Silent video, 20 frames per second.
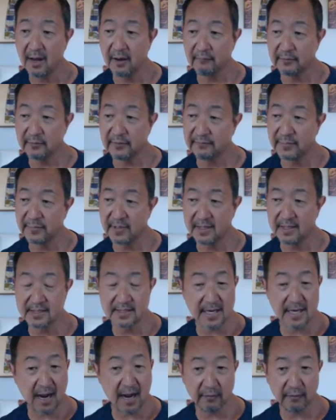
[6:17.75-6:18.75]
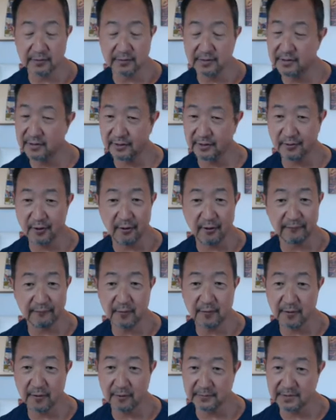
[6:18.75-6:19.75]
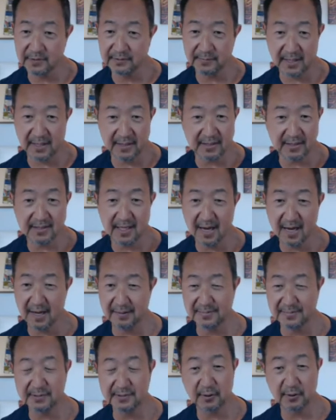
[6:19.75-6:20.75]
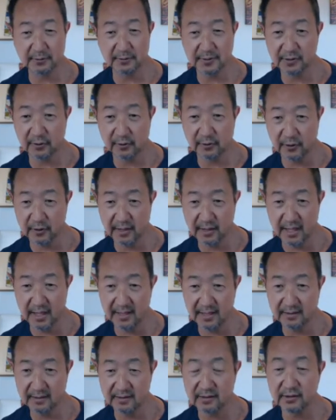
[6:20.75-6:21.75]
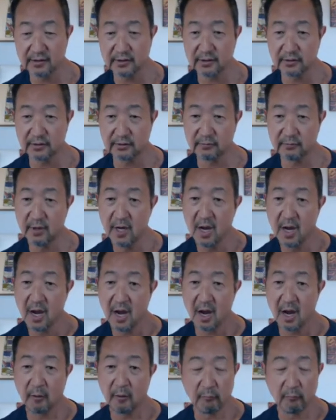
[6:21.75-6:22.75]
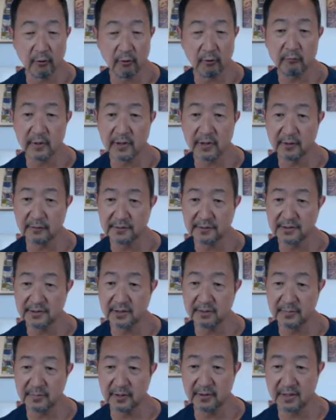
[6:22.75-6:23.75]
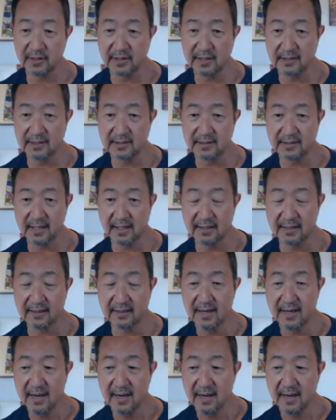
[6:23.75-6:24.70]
we've been down to the Gulf Coast many times post hurricanes to work with those communities. And,